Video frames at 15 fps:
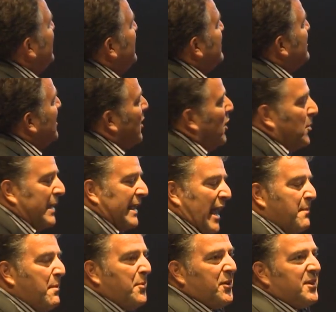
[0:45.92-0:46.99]
So we
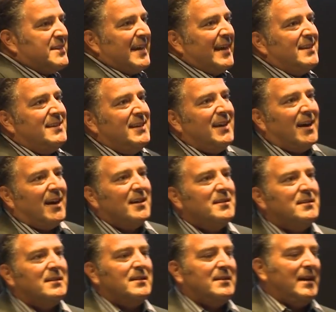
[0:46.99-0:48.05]
came up with this idea
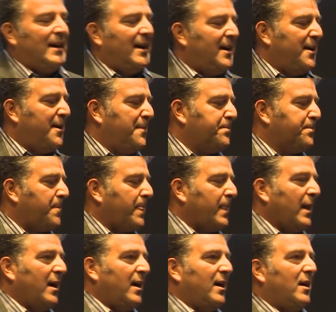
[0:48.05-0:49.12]
um,
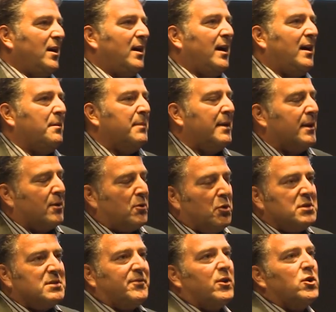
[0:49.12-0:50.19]
um, in the
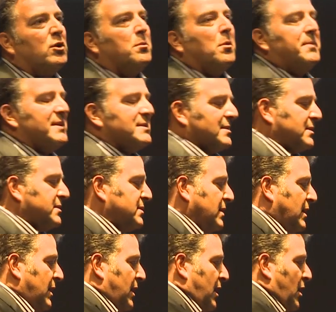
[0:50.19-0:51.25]
course of our normal business.
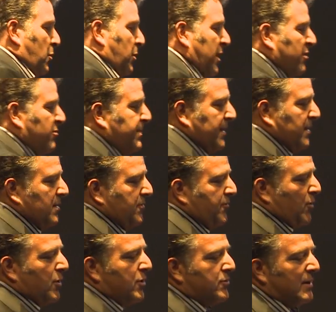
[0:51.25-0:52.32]
We have been
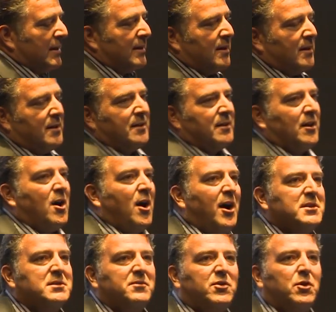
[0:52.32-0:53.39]
furthering the, the
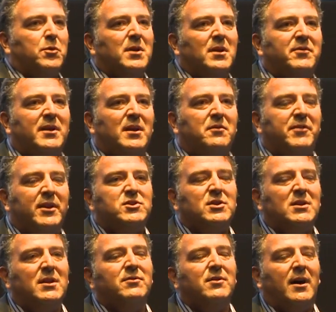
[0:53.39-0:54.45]
cause, if you will, of an
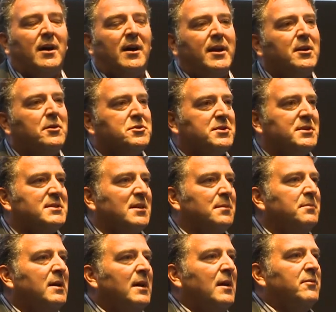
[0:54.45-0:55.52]
invention uh,
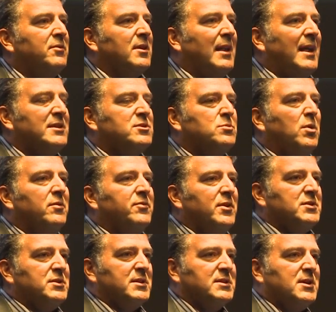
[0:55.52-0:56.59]
ecosystem for the last 12
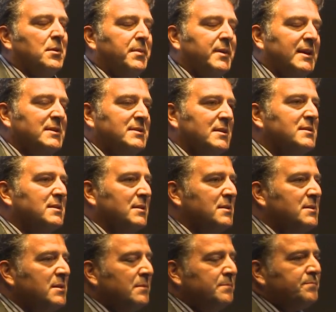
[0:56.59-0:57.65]
years of this company
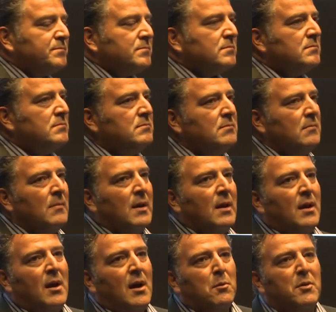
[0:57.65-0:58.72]
existence.
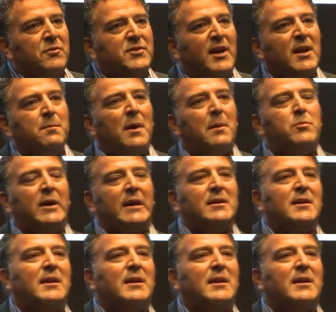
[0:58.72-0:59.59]
We've done it by bringing